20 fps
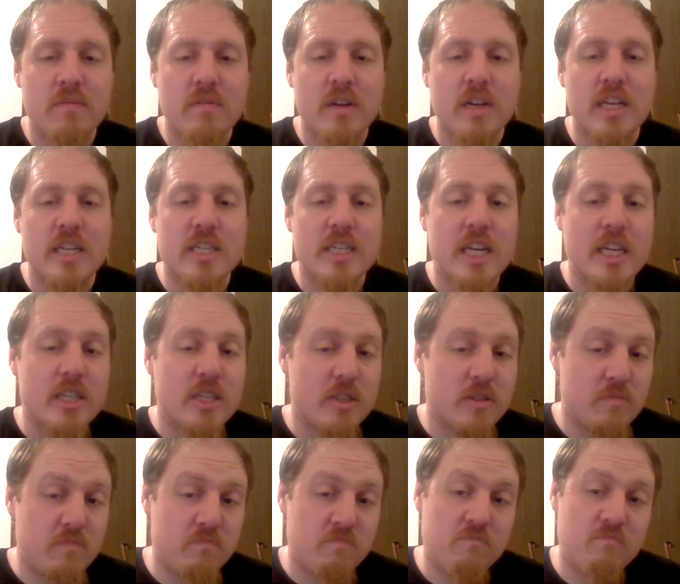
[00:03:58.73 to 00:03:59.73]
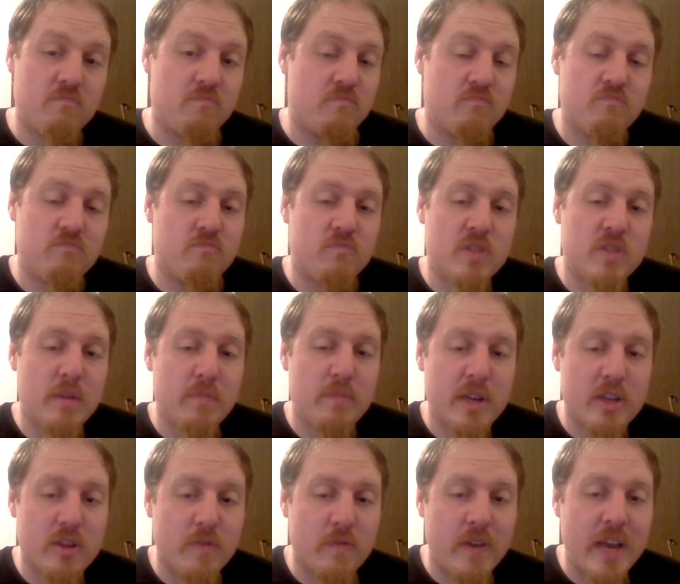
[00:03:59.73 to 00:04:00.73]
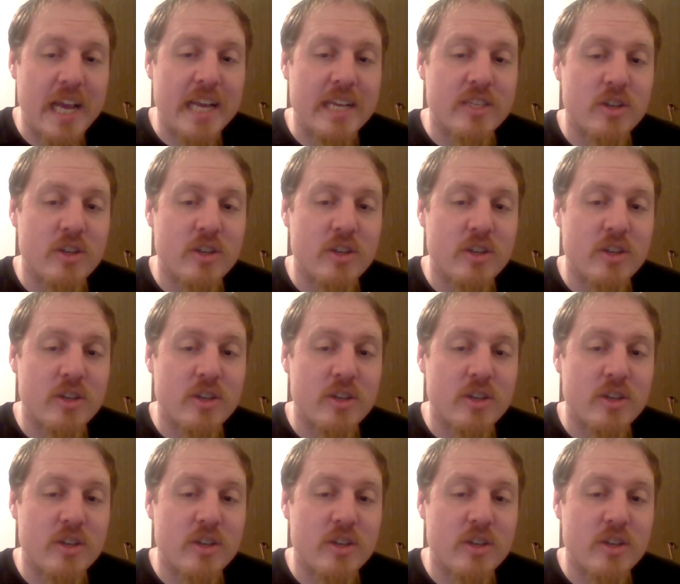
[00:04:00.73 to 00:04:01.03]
is just simply to face